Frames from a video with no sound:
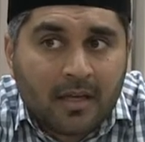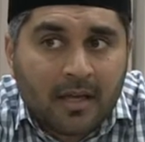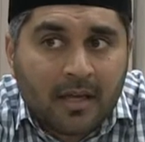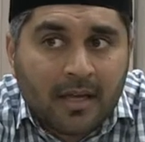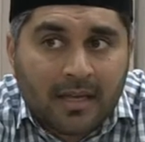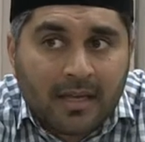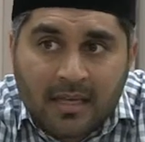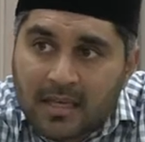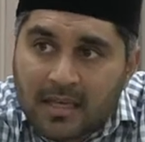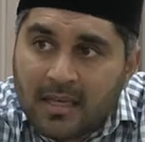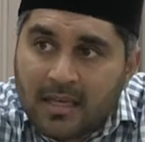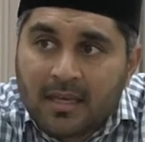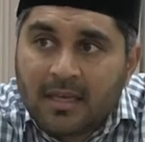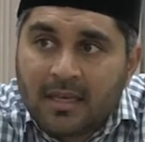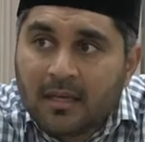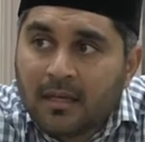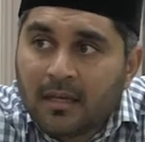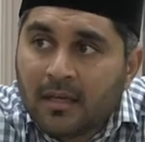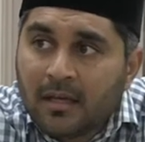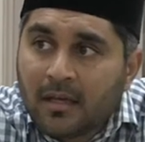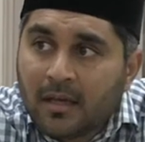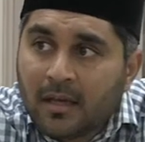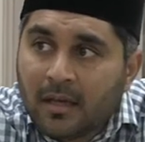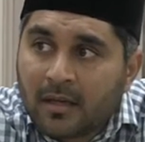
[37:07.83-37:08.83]
he
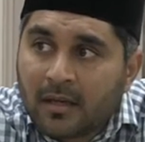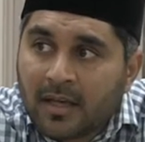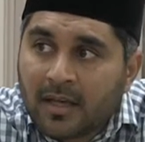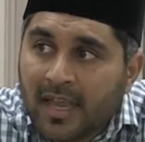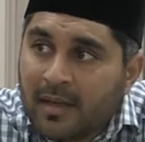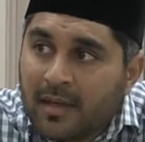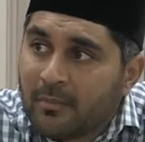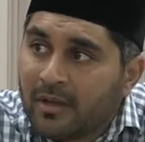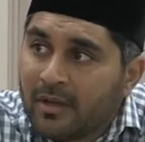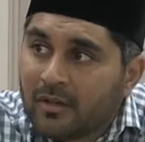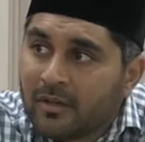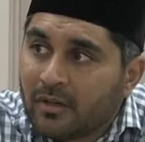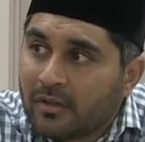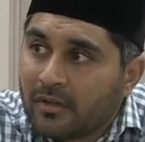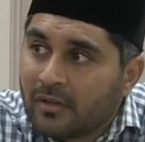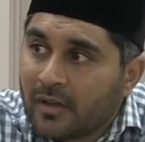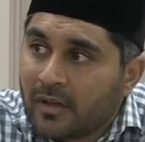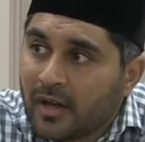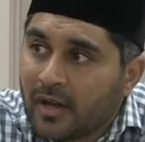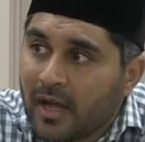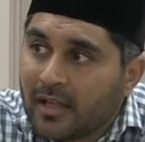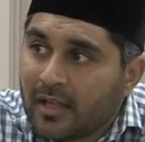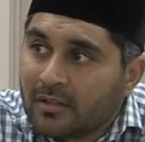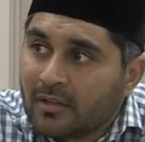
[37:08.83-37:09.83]
came under the
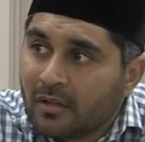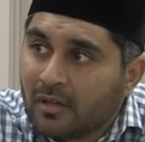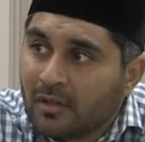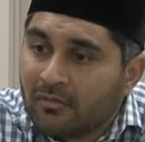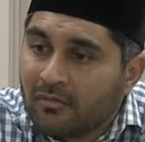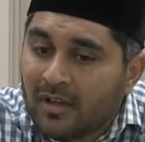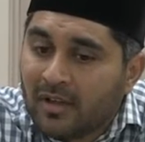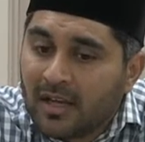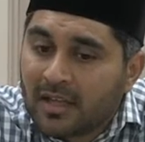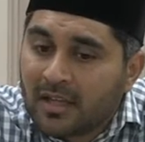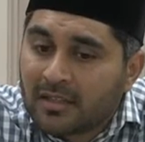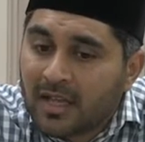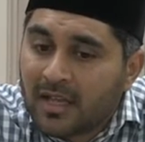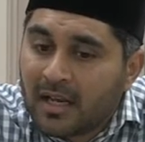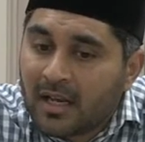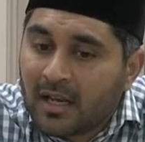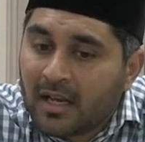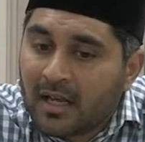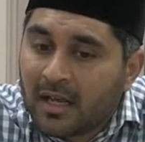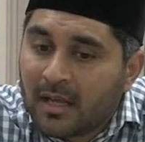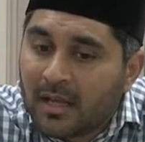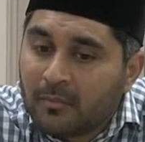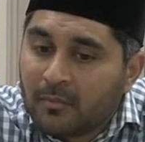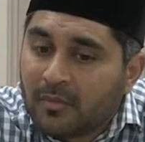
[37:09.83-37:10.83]
wrath of Allah
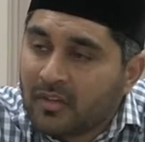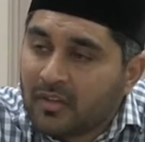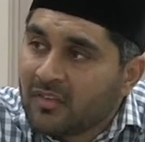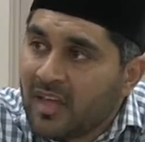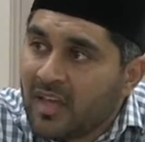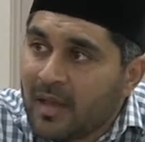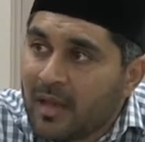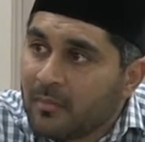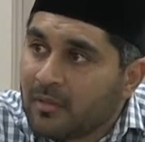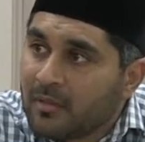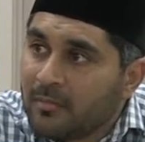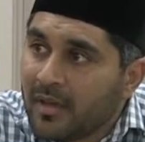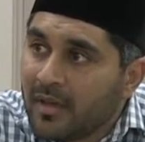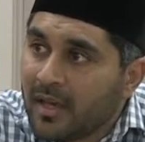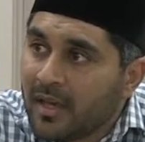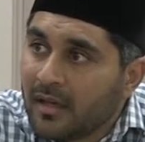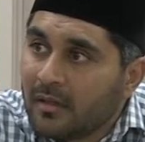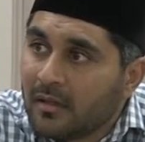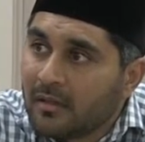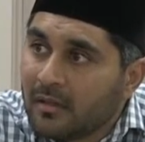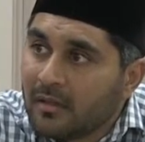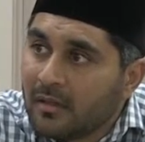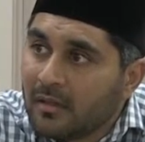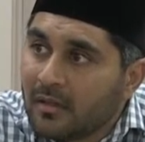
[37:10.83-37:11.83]
Ta'ala, and Mirza Ahmed Beg
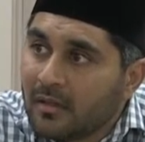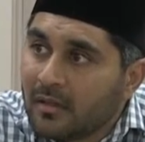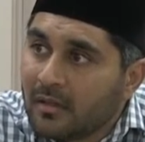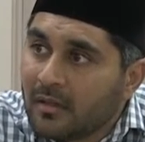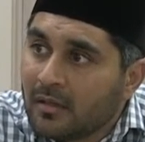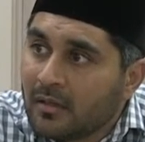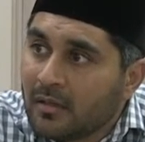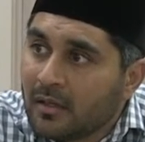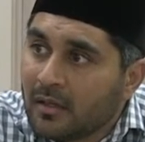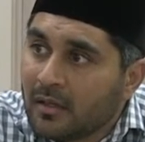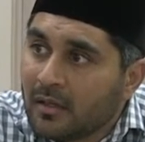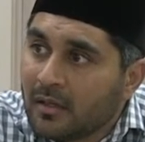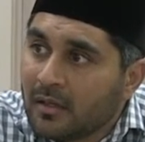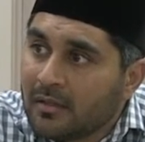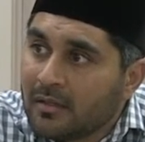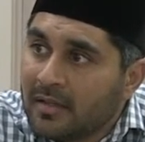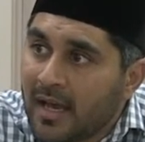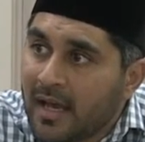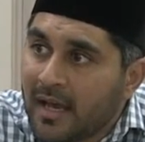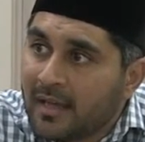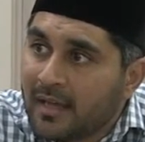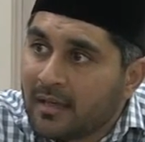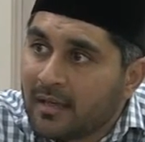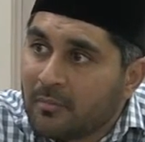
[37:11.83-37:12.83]

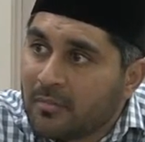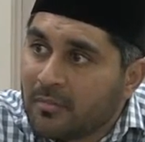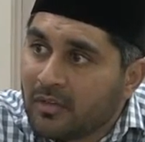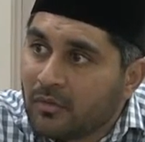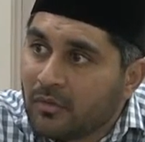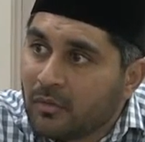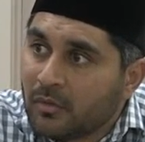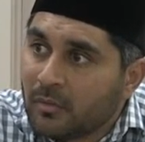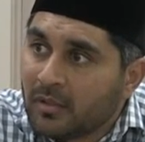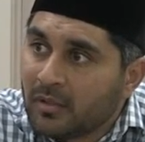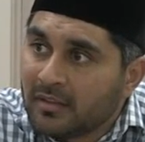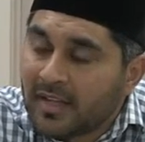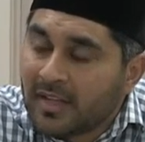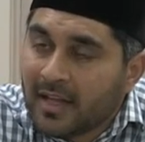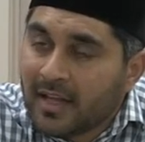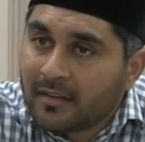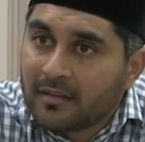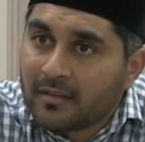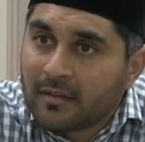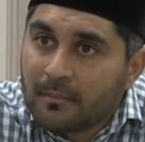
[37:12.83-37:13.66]
died a miserable death.